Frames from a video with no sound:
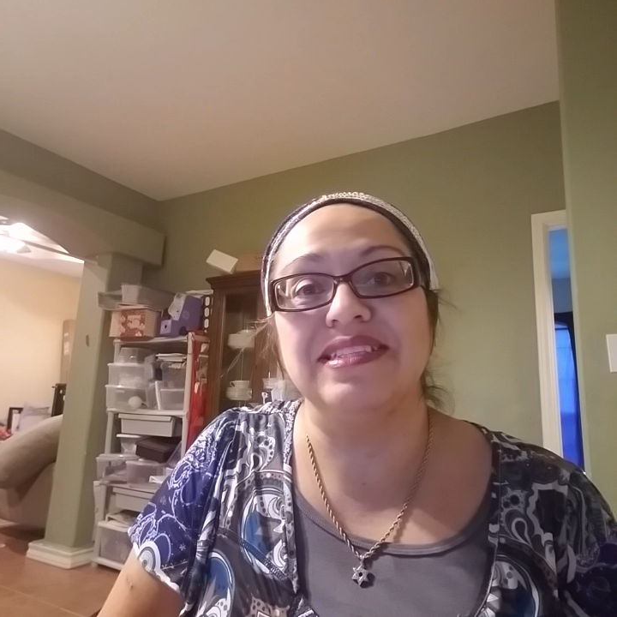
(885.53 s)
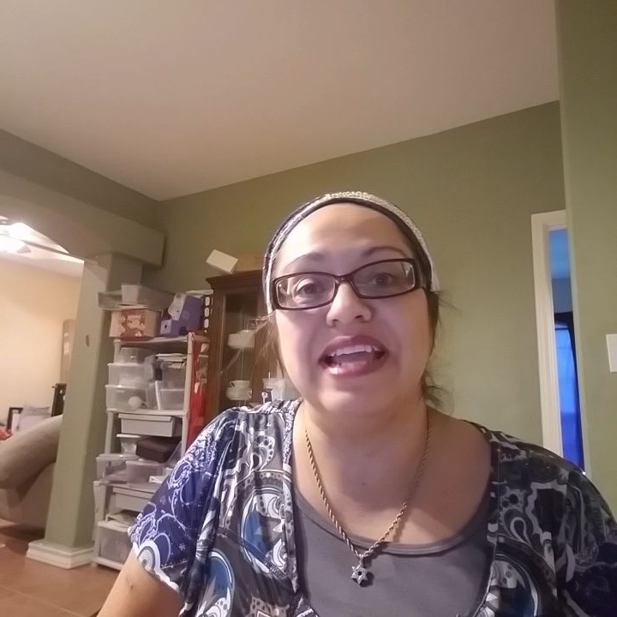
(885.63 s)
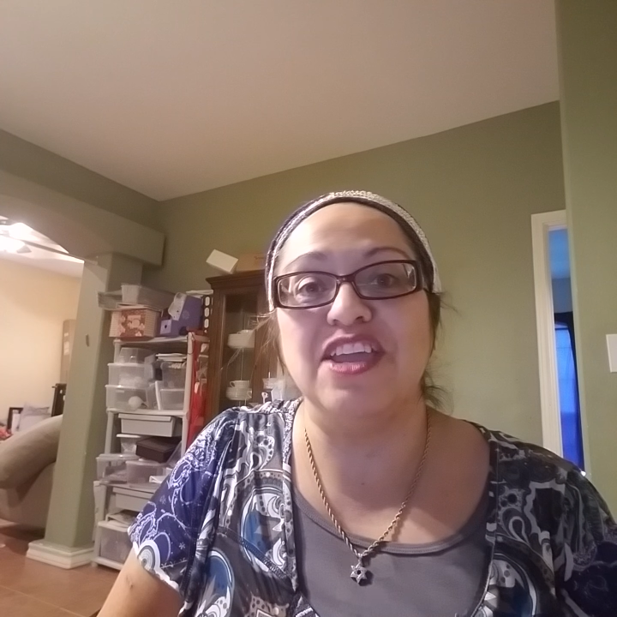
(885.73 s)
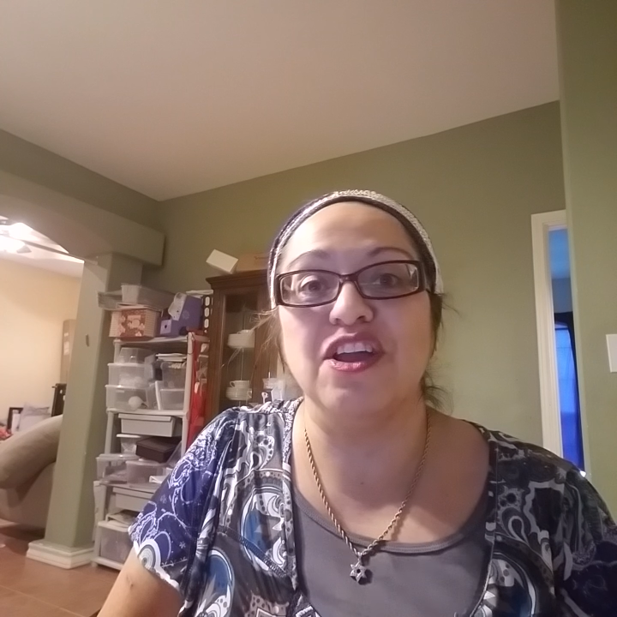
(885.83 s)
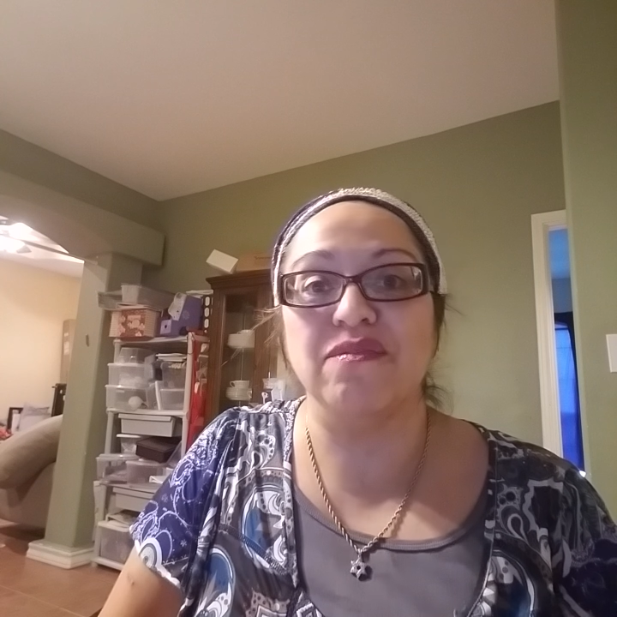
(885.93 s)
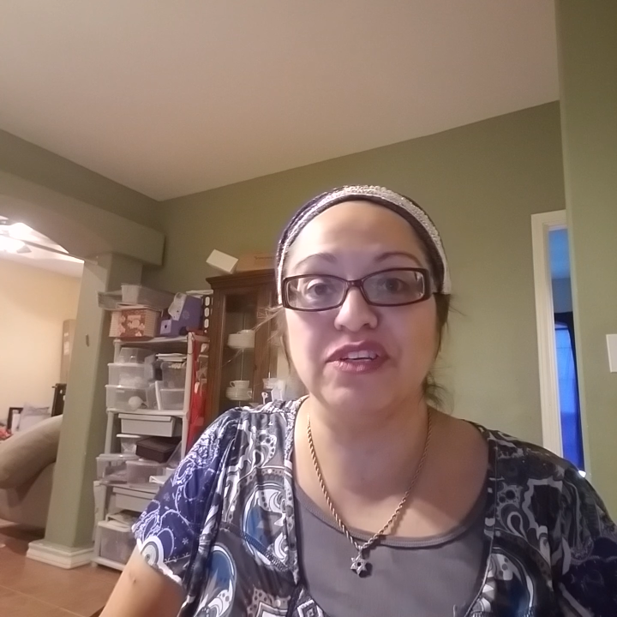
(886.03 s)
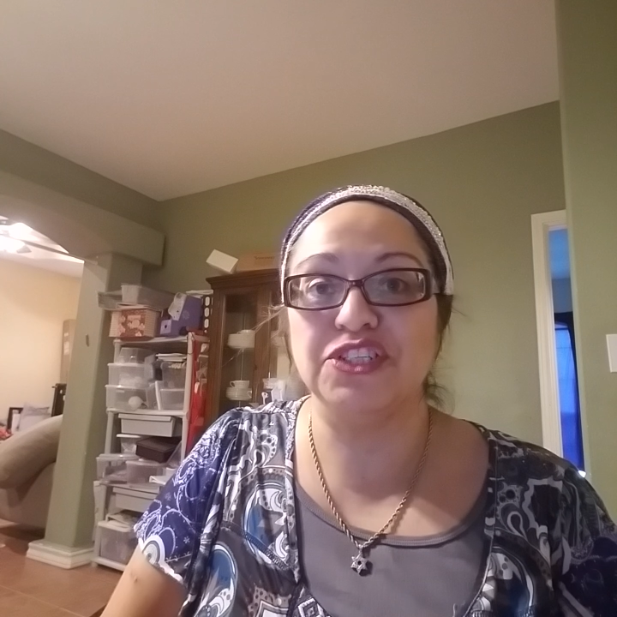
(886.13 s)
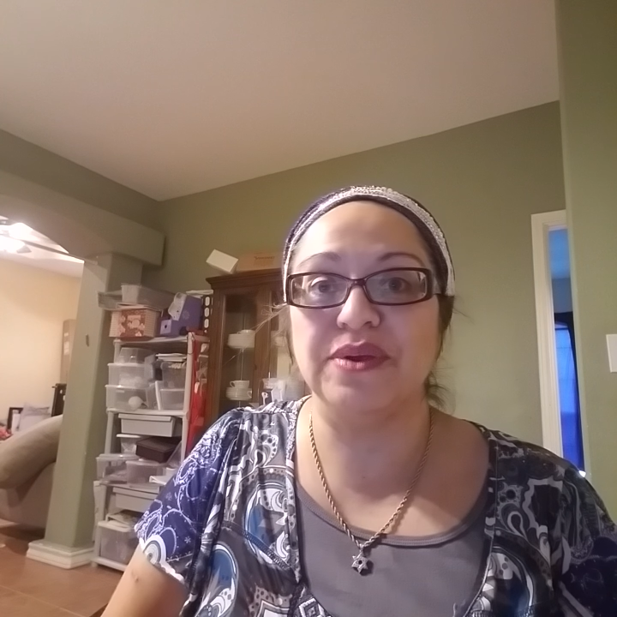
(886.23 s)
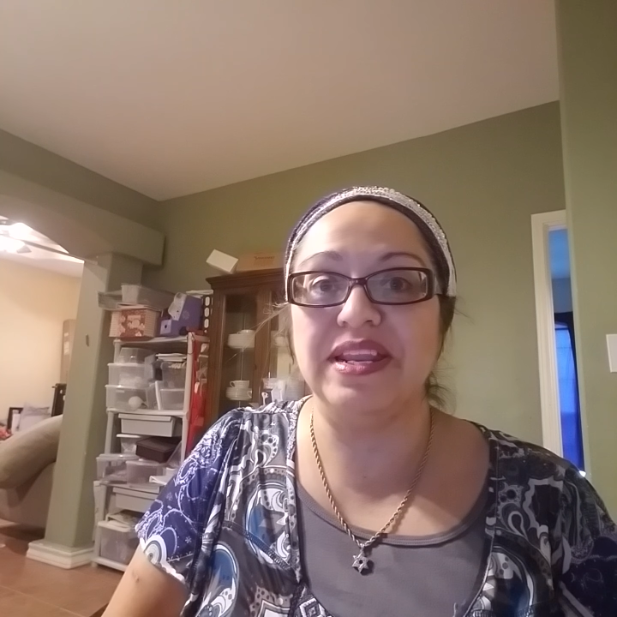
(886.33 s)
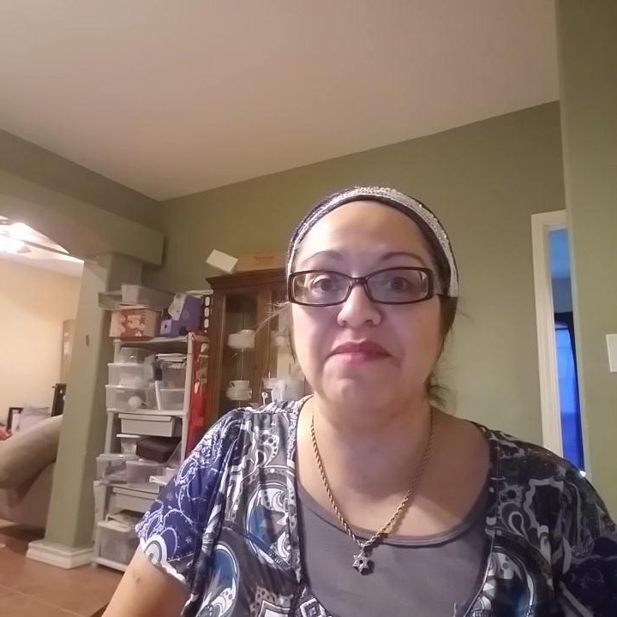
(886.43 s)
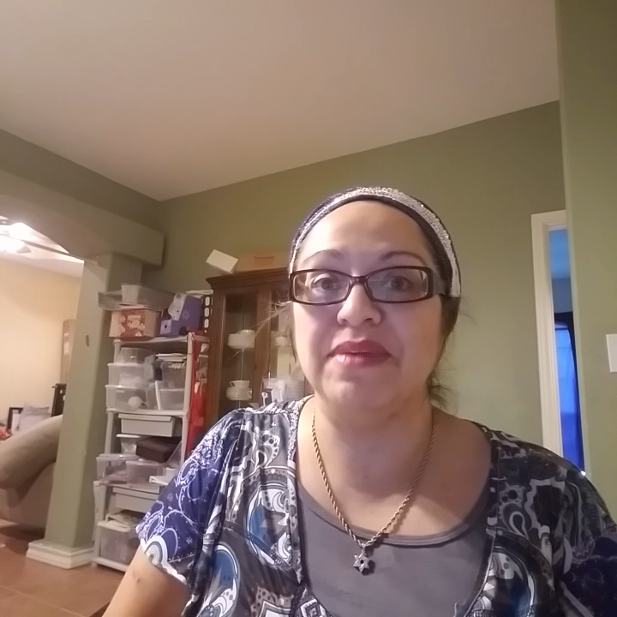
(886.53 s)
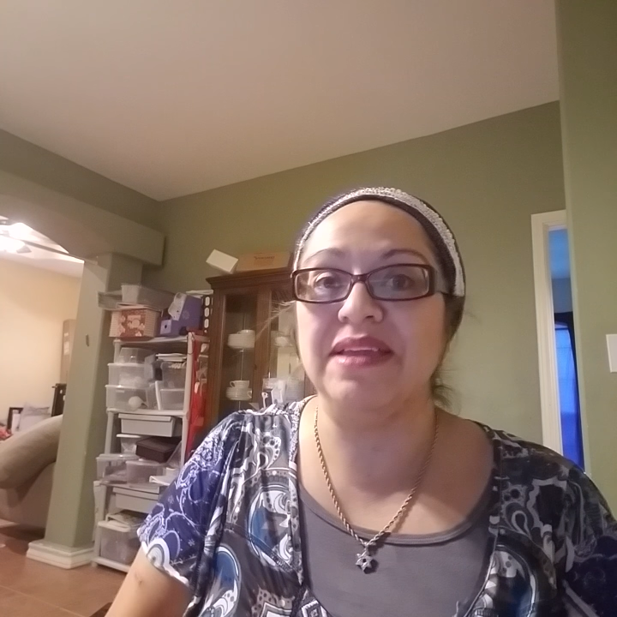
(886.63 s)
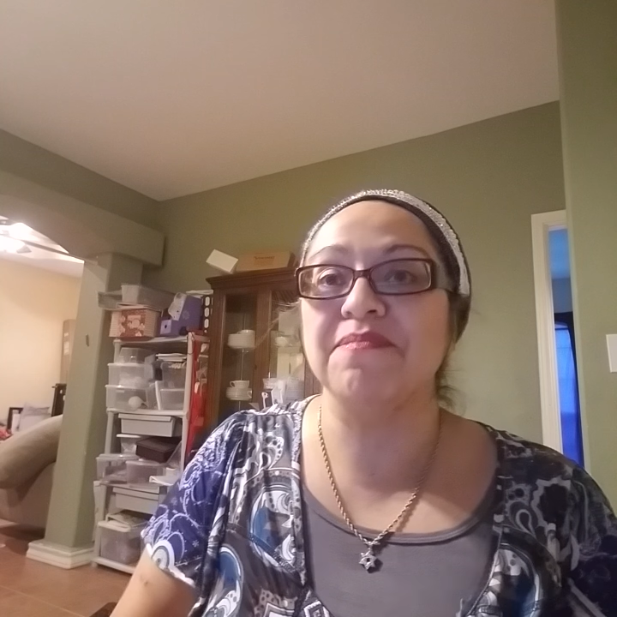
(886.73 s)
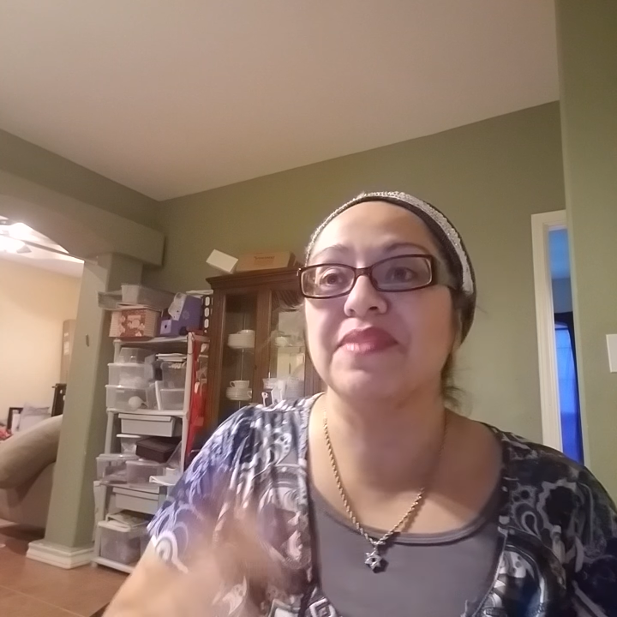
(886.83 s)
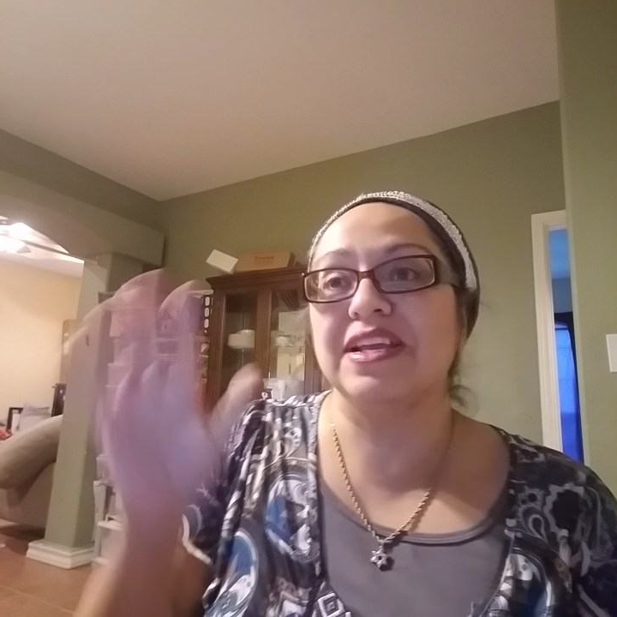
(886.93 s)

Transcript: Thank y'all for joining me.